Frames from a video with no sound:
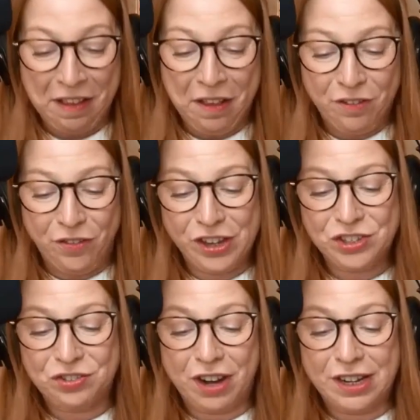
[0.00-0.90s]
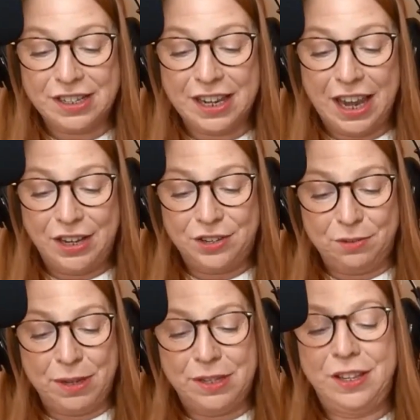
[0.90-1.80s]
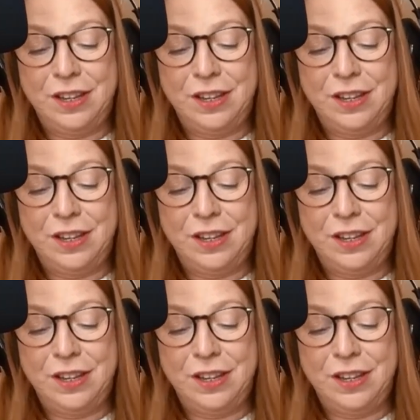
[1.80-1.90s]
First right to Kate Thomas,